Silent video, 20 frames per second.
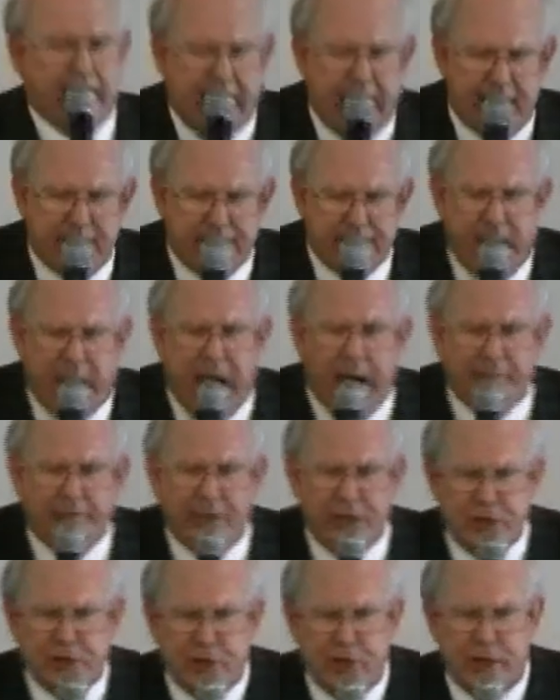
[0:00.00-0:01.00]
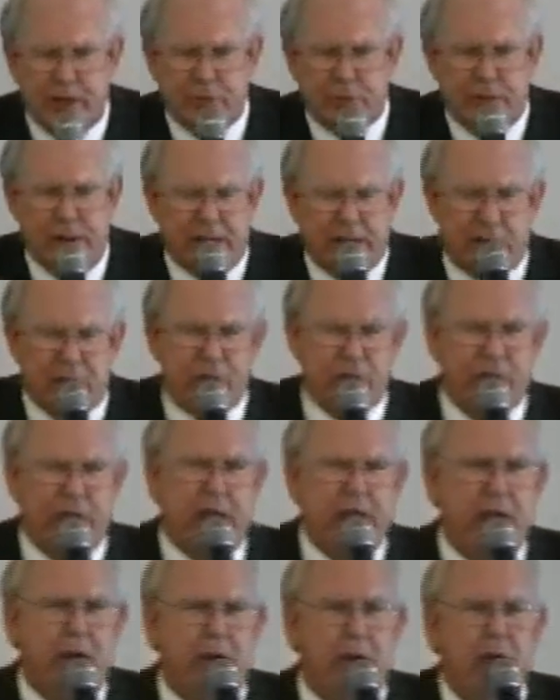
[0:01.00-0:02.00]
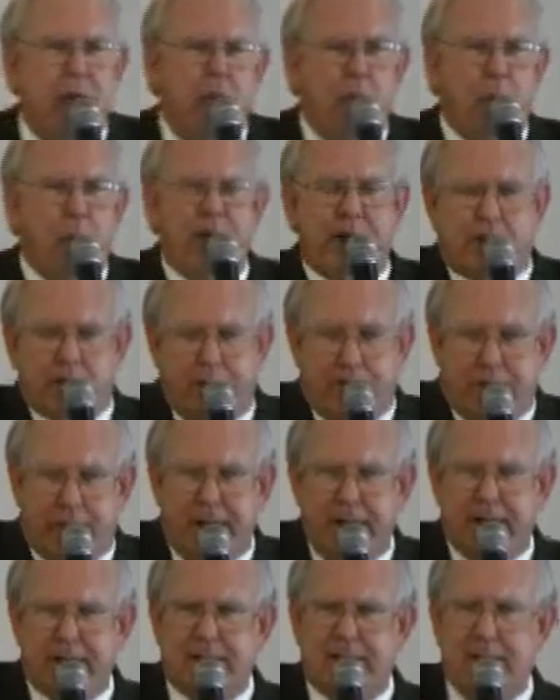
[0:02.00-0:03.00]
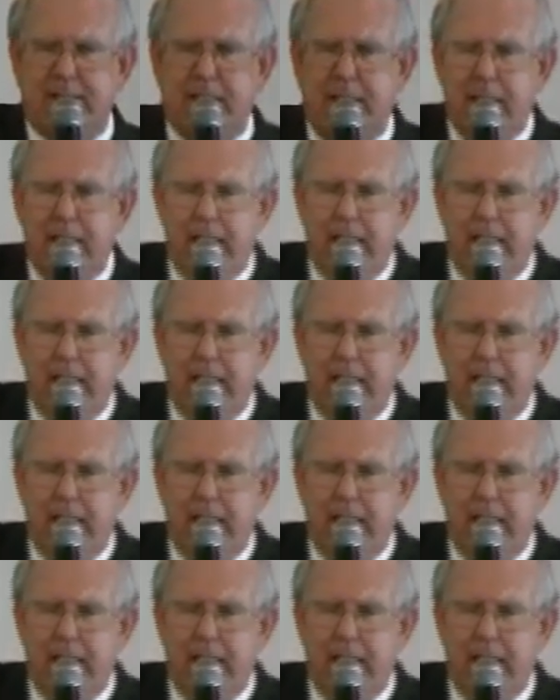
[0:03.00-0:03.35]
got involved in drugs, went to jail, went to prison,